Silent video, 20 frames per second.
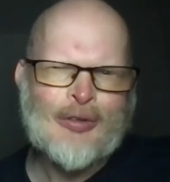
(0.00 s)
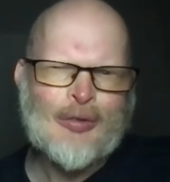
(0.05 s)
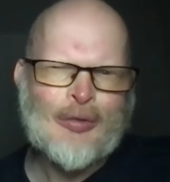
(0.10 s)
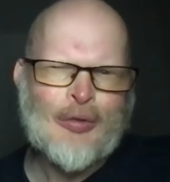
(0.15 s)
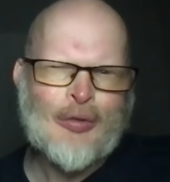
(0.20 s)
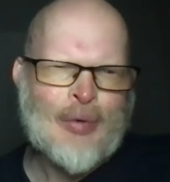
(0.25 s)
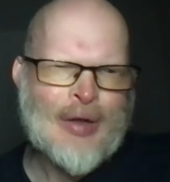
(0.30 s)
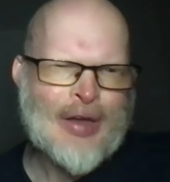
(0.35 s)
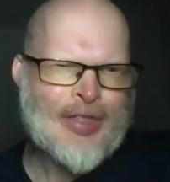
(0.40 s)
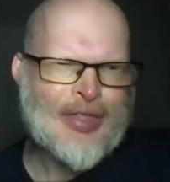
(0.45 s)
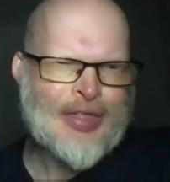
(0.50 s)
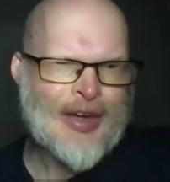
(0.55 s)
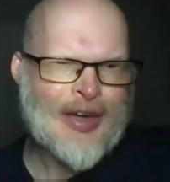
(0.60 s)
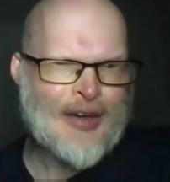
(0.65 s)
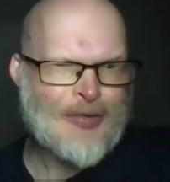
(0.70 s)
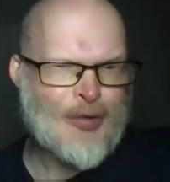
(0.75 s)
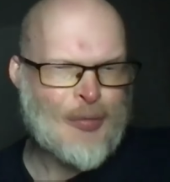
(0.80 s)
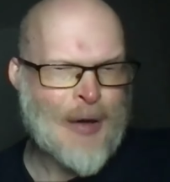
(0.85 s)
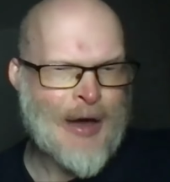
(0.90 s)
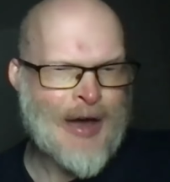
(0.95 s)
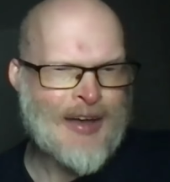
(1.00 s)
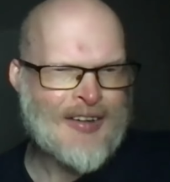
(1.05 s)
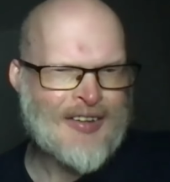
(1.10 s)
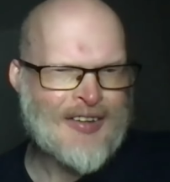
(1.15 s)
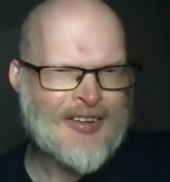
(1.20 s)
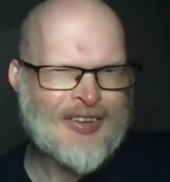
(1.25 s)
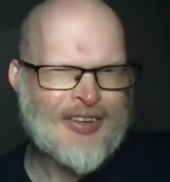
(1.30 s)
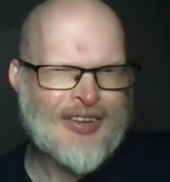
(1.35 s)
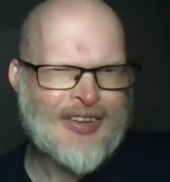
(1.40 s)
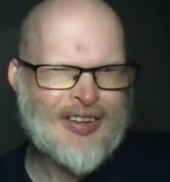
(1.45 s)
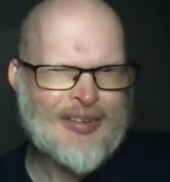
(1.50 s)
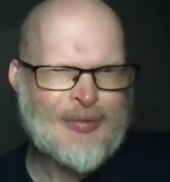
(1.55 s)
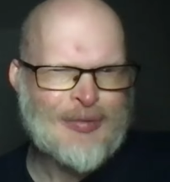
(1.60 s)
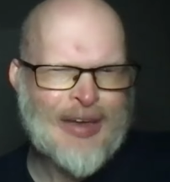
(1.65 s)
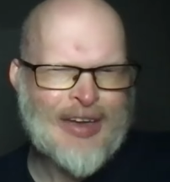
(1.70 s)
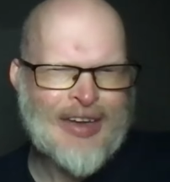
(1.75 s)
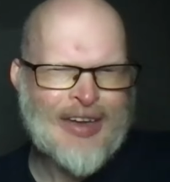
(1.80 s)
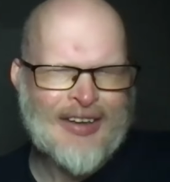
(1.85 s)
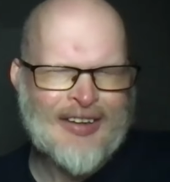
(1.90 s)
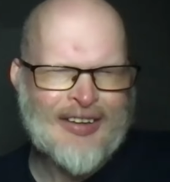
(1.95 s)
will be a thing of the past and
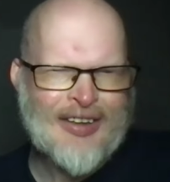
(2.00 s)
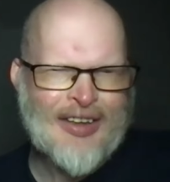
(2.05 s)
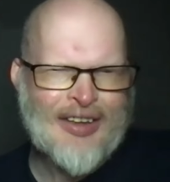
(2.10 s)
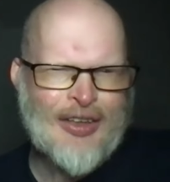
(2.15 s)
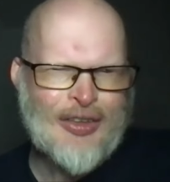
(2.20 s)
speaking